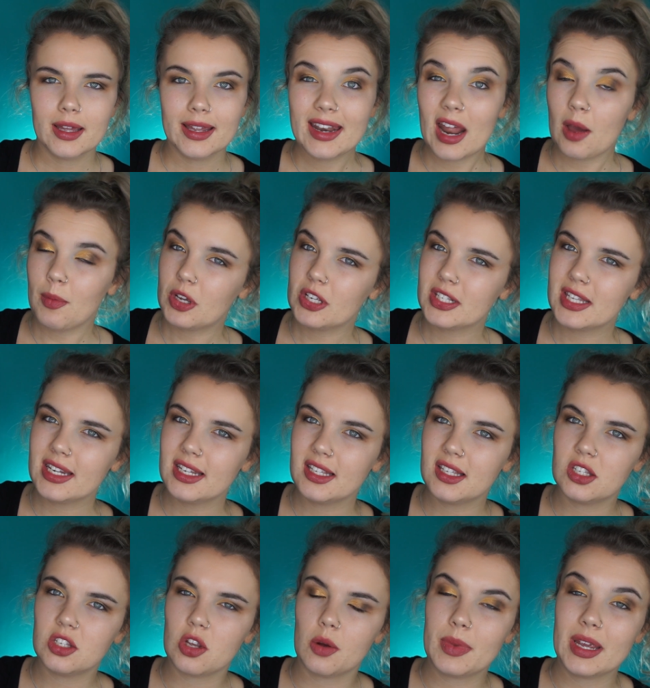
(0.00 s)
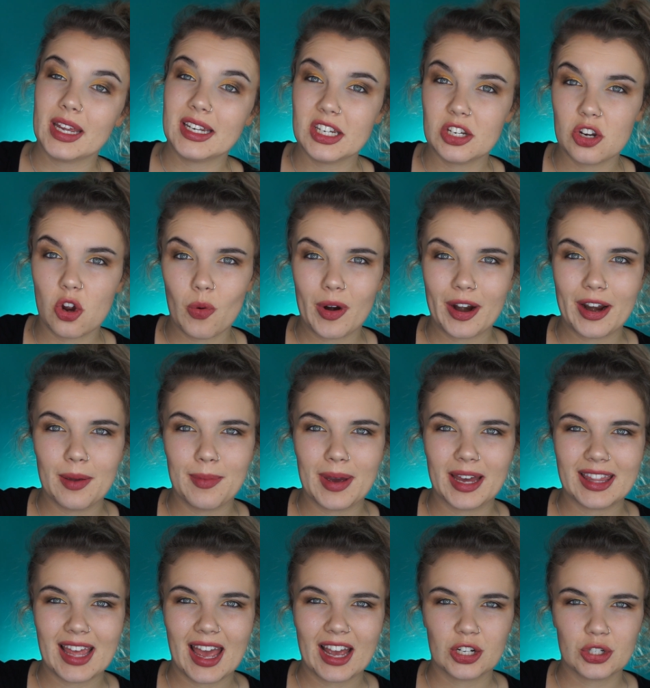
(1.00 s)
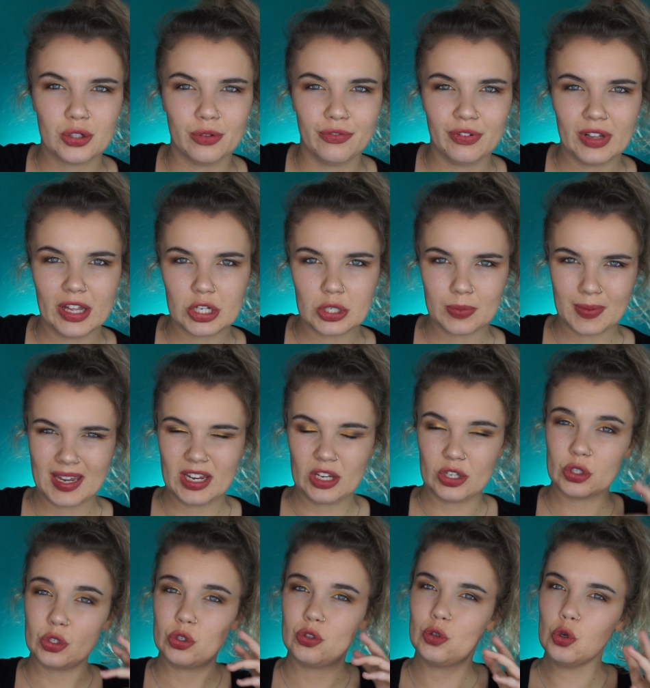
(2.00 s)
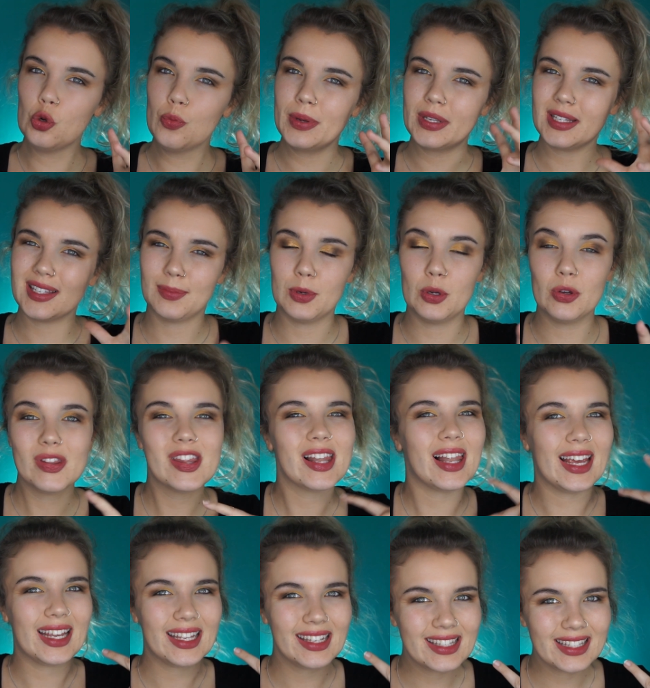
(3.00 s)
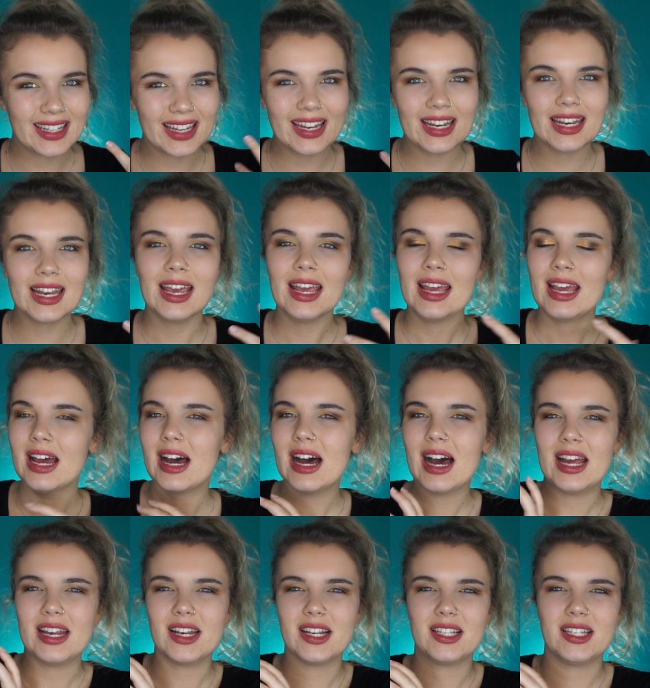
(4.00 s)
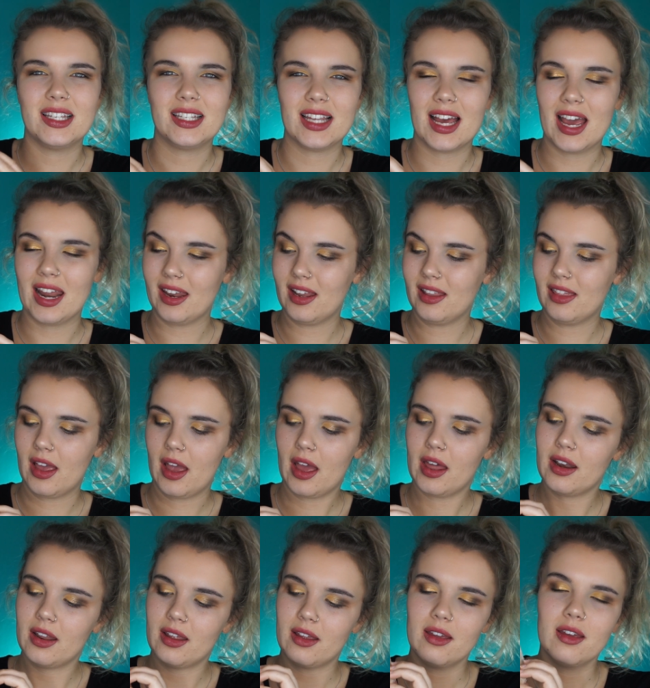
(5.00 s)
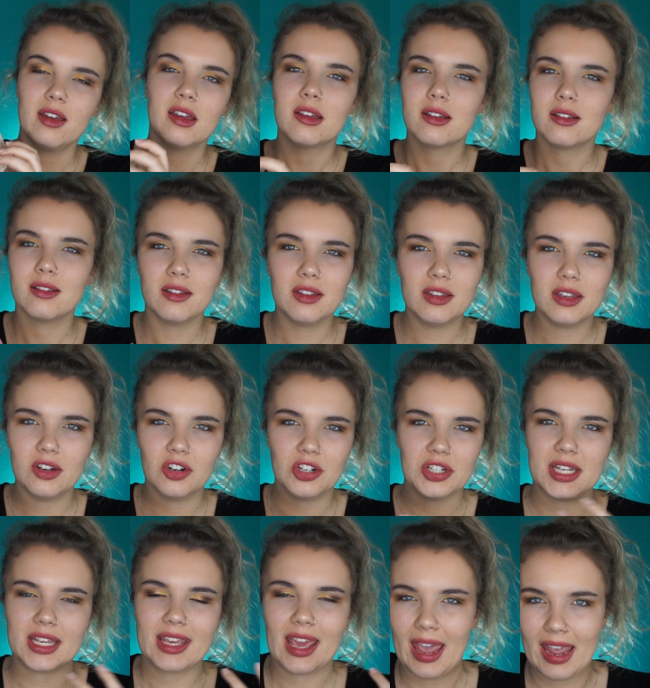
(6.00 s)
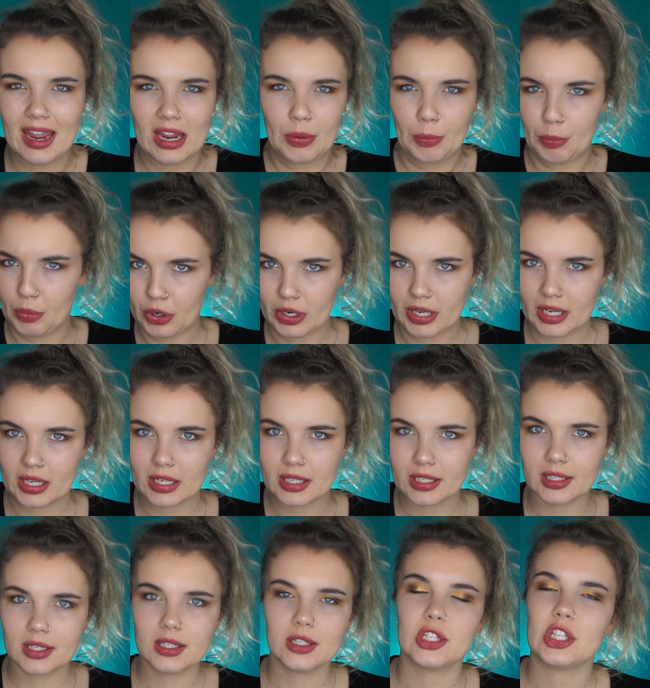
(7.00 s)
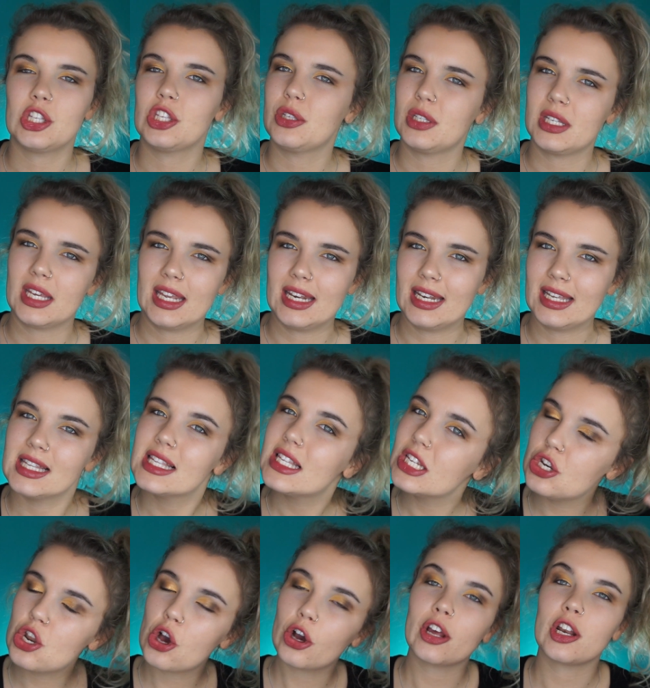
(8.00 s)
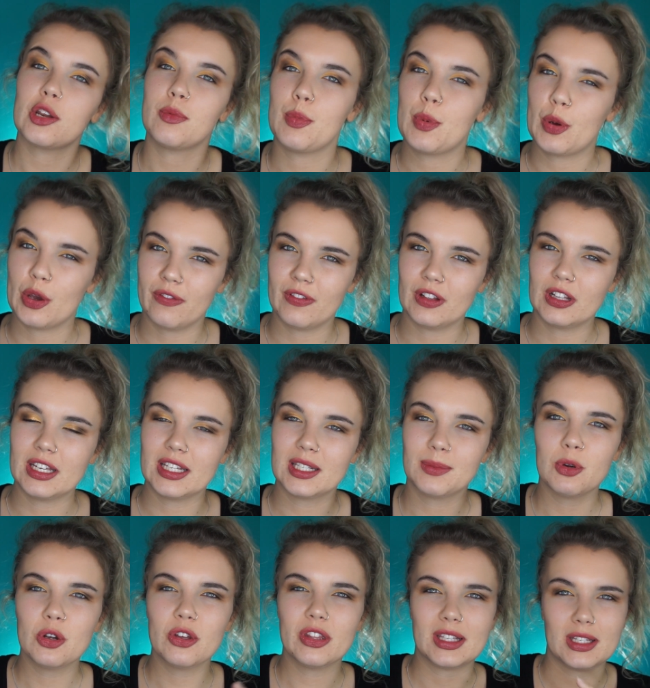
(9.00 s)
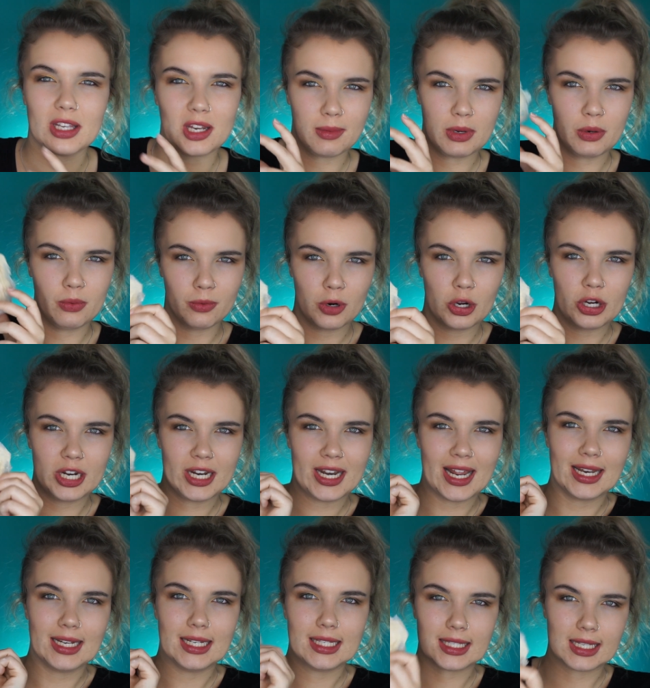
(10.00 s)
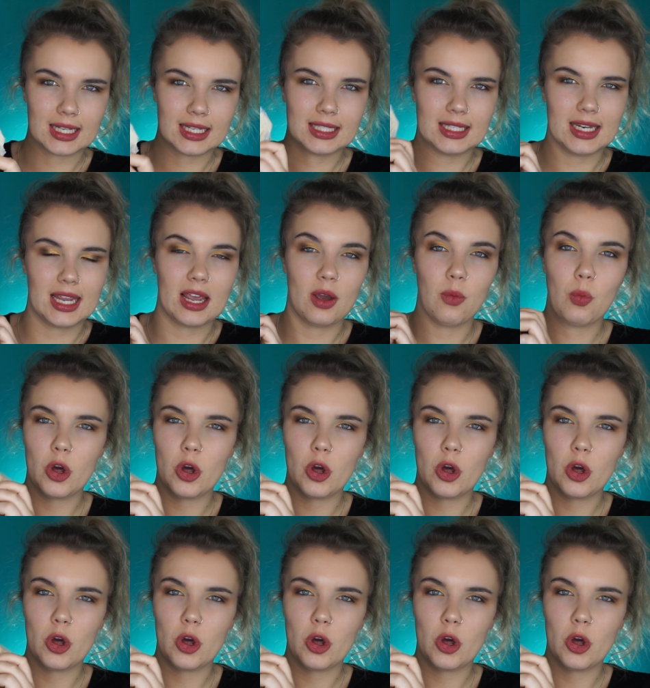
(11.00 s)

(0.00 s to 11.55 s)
Now because it is a zombie, I did not worry about the actual flesh being super smooth like skin. I just decided that you're a decaying body. Your skin is not going to be perfectly smooth, it's going to be rotted and disgusting and